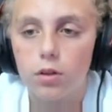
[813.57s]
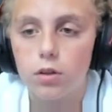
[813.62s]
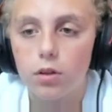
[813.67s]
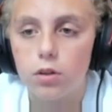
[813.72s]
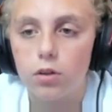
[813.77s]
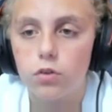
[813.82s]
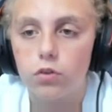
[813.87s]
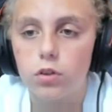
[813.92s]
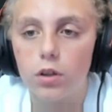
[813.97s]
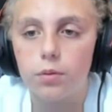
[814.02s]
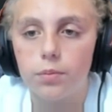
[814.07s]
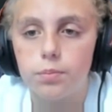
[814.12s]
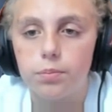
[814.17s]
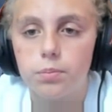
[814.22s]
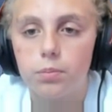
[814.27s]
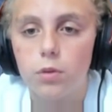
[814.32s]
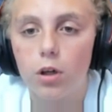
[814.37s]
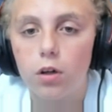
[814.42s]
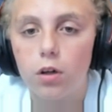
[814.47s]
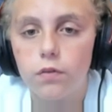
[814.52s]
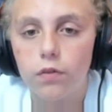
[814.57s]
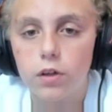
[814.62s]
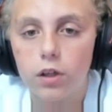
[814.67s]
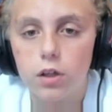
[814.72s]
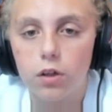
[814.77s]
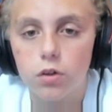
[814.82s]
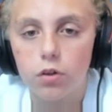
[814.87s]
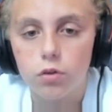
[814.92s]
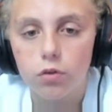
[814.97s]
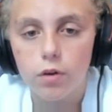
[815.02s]
So over
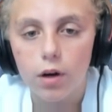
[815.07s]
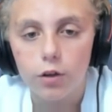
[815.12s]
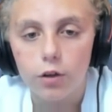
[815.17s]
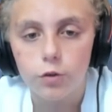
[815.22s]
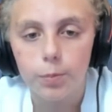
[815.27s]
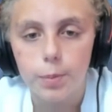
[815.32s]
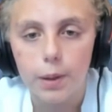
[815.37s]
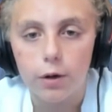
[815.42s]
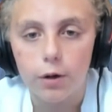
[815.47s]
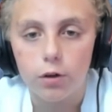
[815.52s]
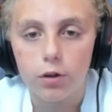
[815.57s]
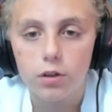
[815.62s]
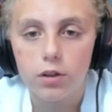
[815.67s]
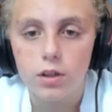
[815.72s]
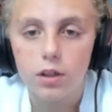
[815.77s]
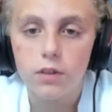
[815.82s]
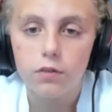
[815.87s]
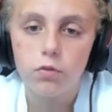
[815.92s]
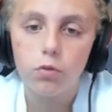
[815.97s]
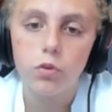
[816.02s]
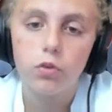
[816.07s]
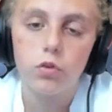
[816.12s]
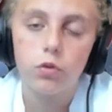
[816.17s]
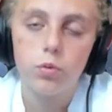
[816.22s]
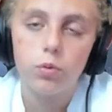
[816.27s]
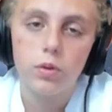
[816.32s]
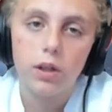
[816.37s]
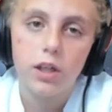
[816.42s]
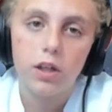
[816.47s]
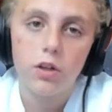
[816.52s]
here, ground power. If you want to
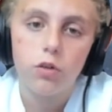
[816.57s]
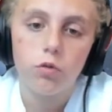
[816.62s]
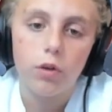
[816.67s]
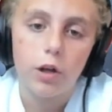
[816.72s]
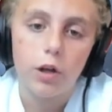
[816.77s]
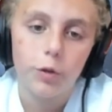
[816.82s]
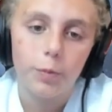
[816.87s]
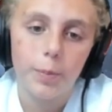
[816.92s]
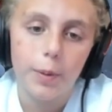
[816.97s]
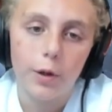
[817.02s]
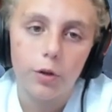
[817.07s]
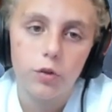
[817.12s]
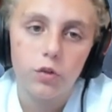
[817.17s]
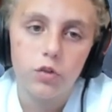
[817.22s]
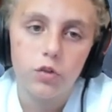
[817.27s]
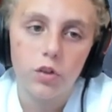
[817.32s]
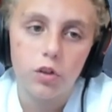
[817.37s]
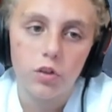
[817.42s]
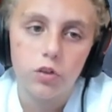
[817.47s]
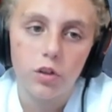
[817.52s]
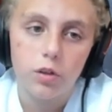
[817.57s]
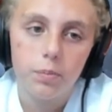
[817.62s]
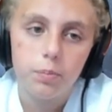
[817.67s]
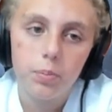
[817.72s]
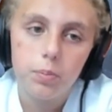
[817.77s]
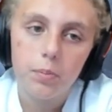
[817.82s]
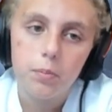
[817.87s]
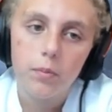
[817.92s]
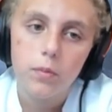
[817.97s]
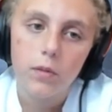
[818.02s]
do a ground power startup,
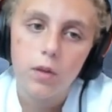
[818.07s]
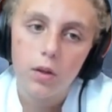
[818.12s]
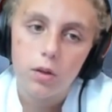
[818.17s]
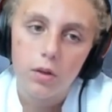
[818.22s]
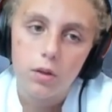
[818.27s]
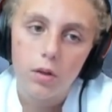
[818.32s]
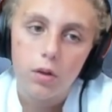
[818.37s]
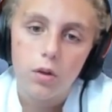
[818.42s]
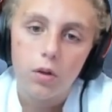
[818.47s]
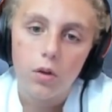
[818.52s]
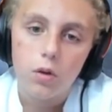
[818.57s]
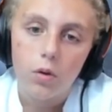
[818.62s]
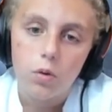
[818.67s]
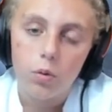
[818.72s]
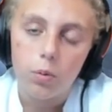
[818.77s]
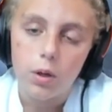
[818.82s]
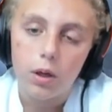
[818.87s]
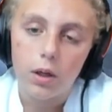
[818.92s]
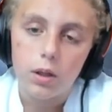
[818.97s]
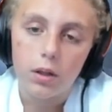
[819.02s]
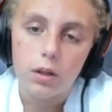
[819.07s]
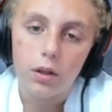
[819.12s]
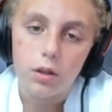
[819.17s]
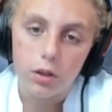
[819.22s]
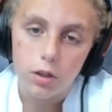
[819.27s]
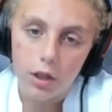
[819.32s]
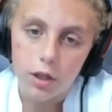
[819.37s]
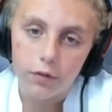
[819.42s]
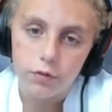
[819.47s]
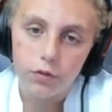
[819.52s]
well,
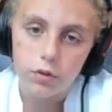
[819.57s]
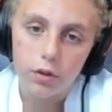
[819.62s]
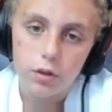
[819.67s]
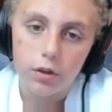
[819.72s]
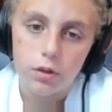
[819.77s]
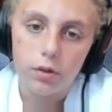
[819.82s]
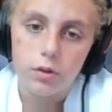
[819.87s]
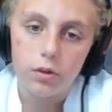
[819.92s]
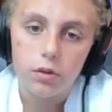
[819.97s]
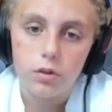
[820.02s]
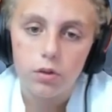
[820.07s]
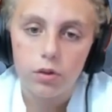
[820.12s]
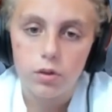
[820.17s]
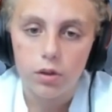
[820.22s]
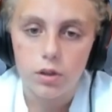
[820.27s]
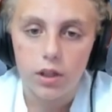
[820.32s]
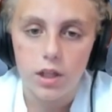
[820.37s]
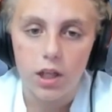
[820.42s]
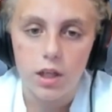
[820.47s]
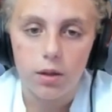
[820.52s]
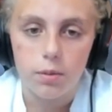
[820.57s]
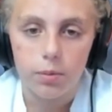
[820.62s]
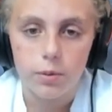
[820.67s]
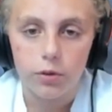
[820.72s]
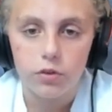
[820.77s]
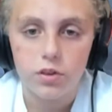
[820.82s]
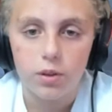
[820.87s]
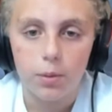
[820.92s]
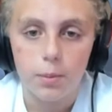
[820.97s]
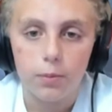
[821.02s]
you have to
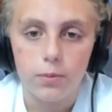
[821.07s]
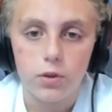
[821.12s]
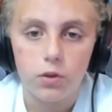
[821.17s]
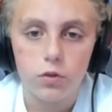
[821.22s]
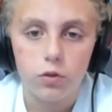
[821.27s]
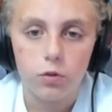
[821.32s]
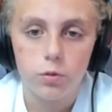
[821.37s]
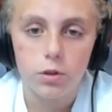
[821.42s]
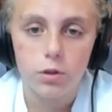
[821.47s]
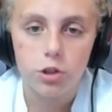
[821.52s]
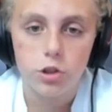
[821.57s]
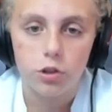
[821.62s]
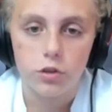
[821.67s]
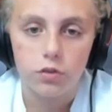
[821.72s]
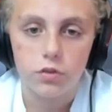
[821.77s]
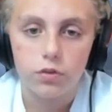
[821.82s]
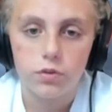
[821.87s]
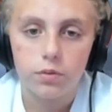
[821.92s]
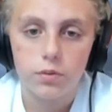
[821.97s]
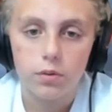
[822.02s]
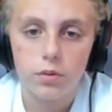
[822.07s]
enable some of these switches